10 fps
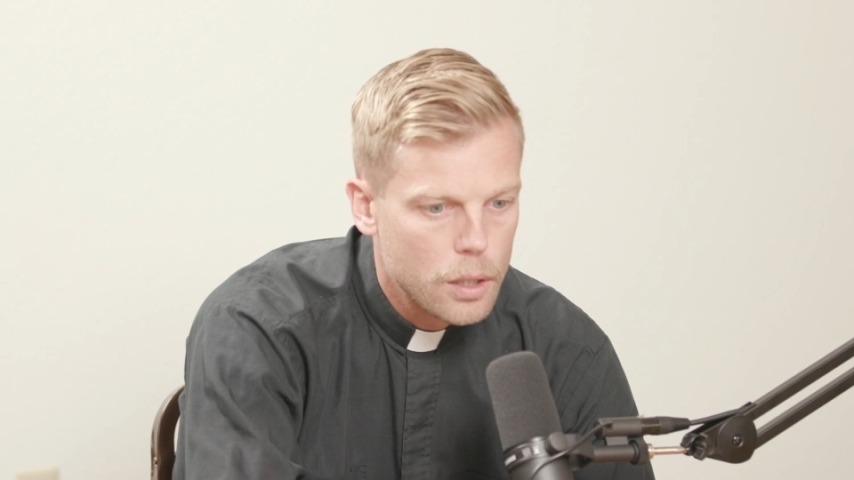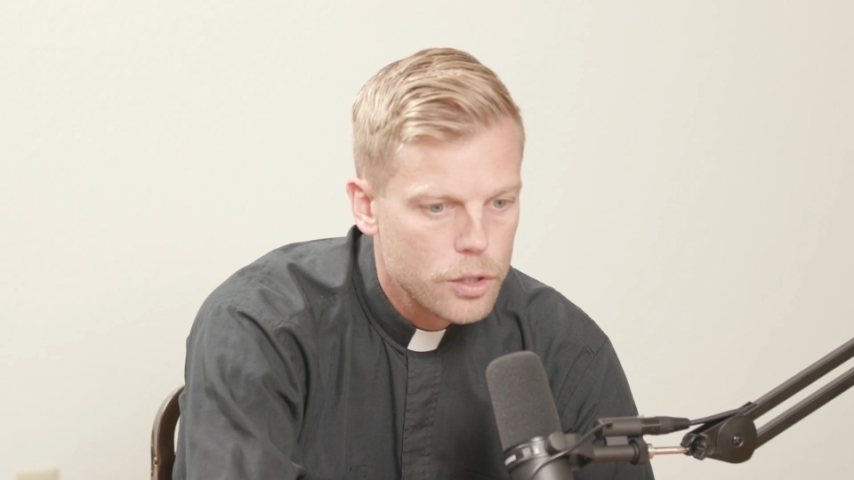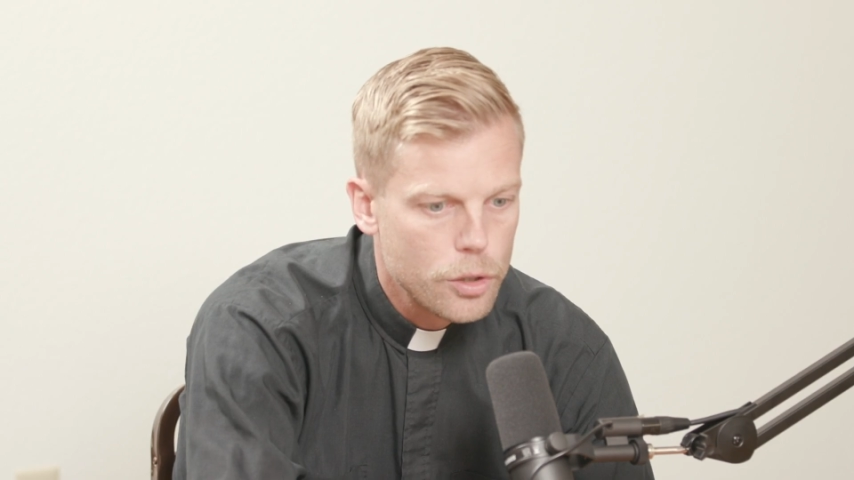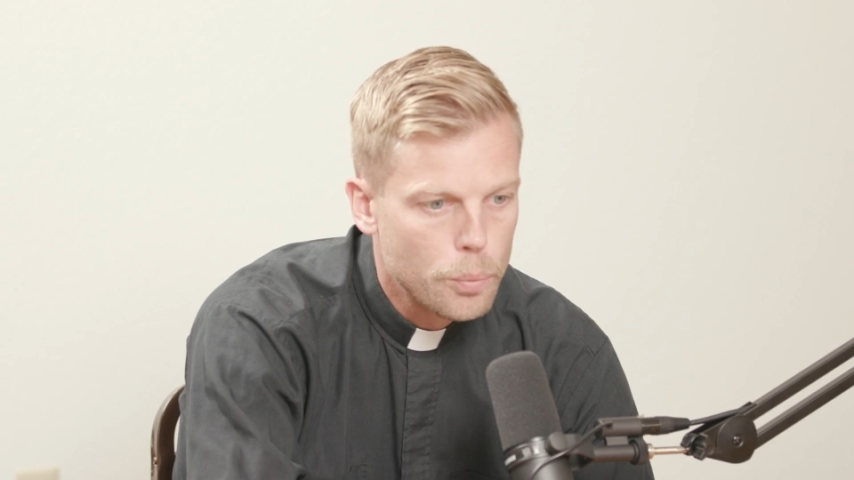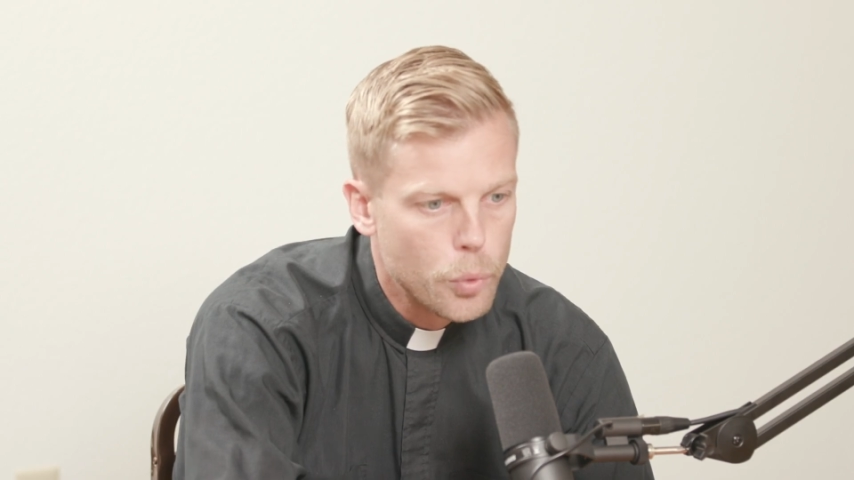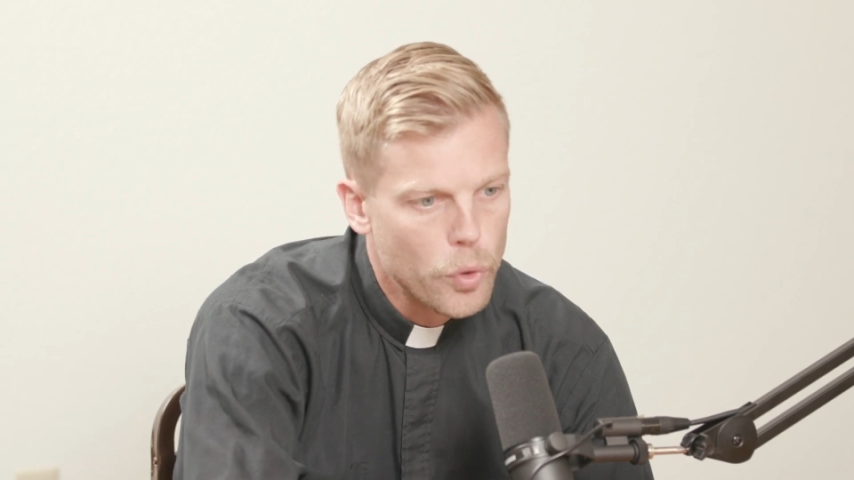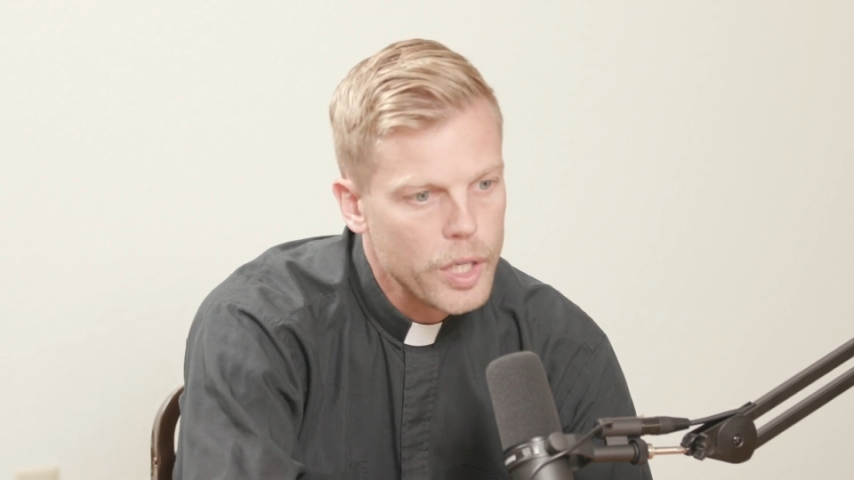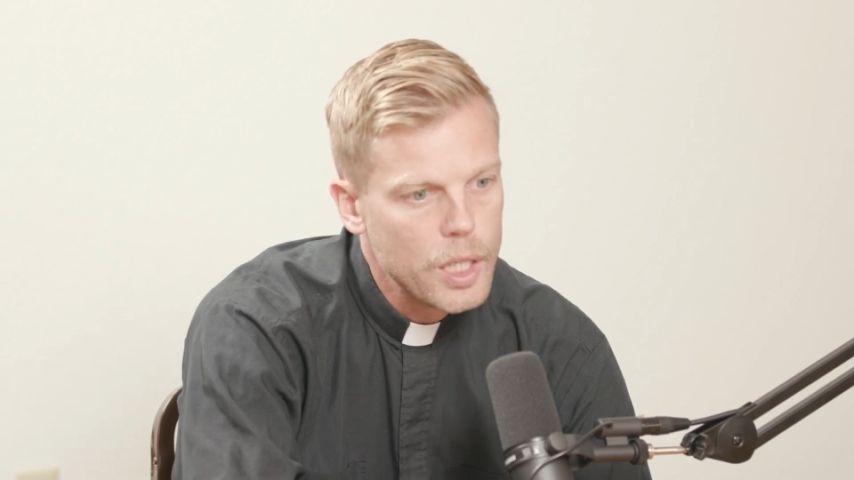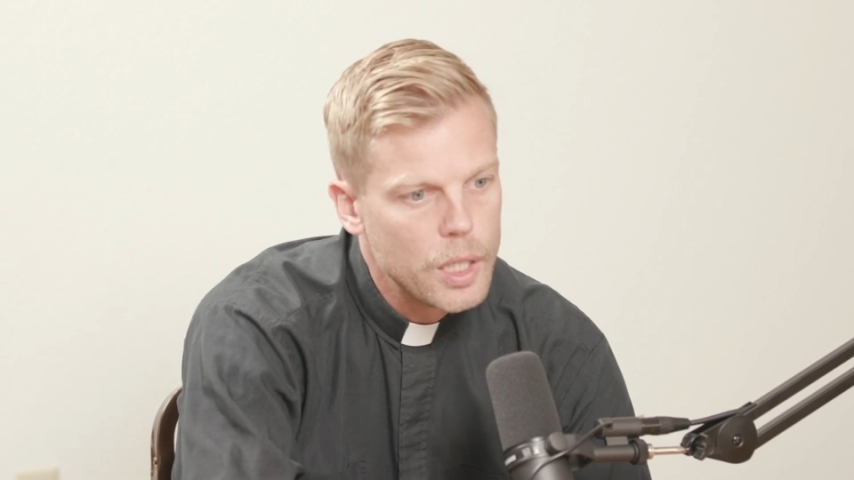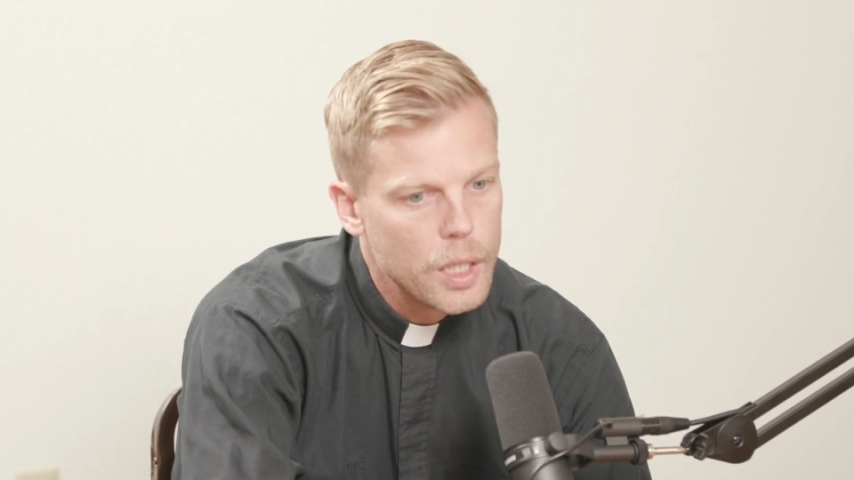you're
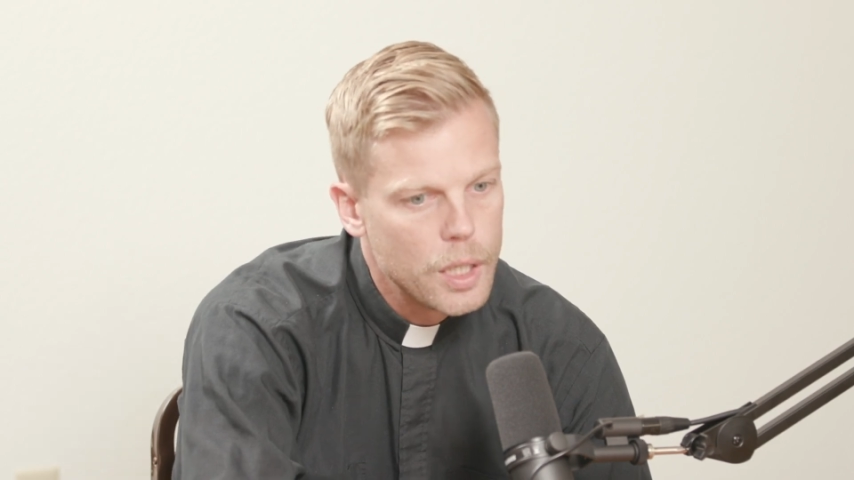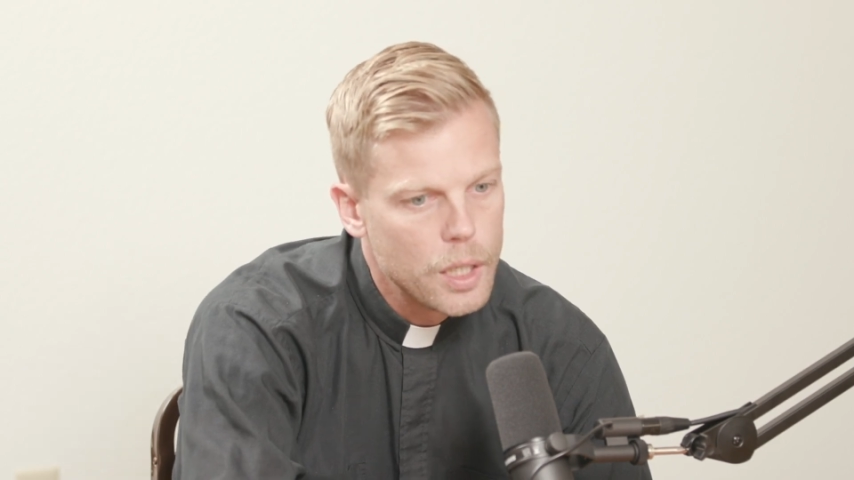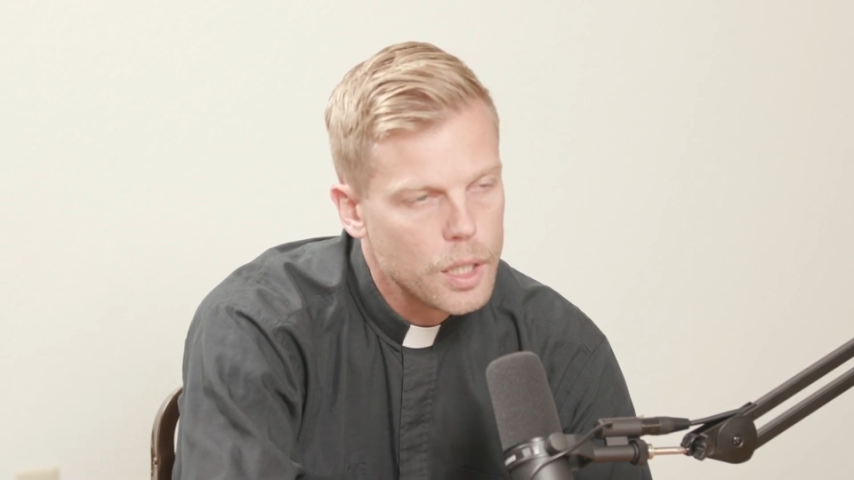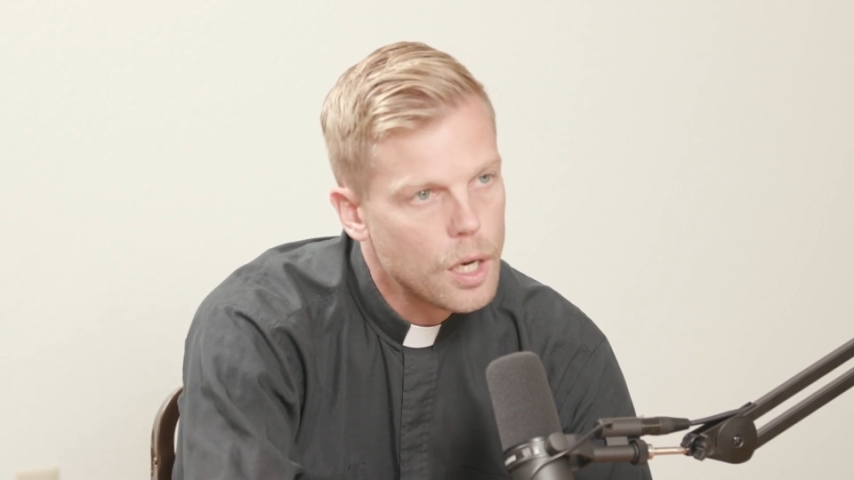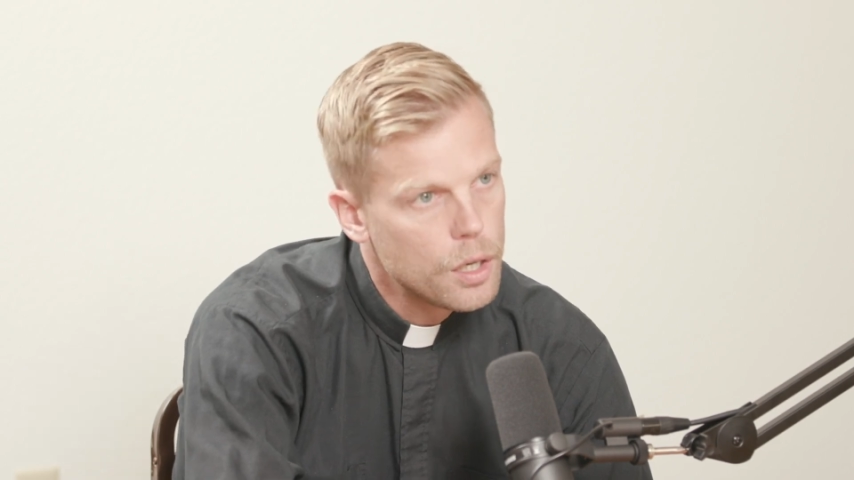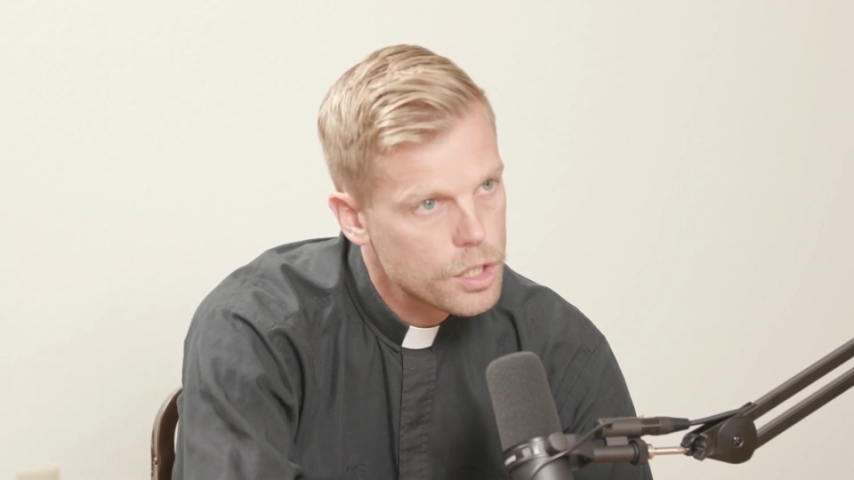bringing in